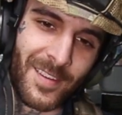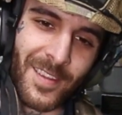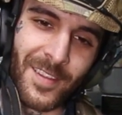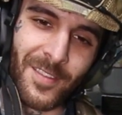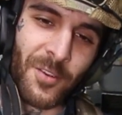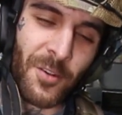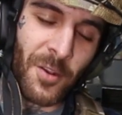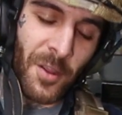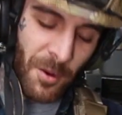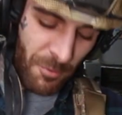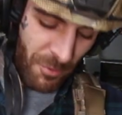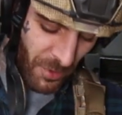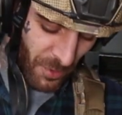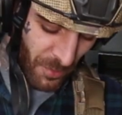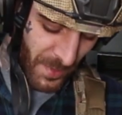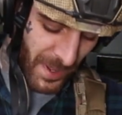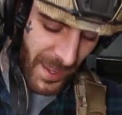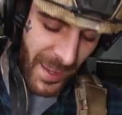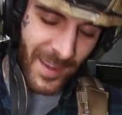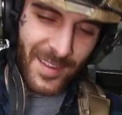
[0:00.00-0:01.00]
They're not real
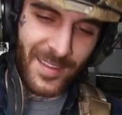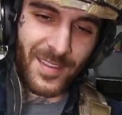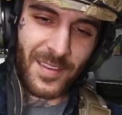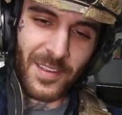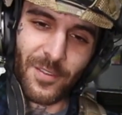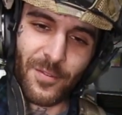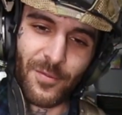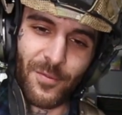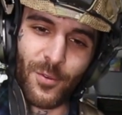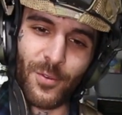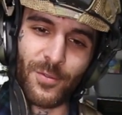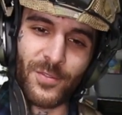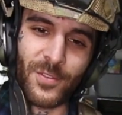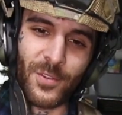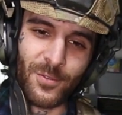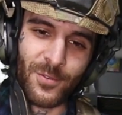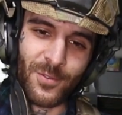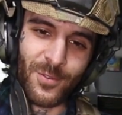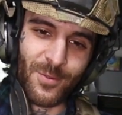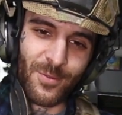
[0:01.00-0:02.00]
magazines full of
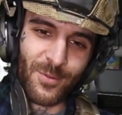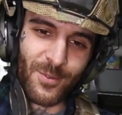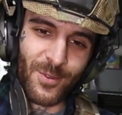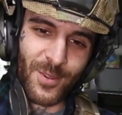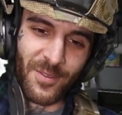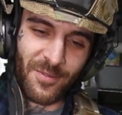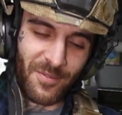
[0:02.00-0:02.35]
223,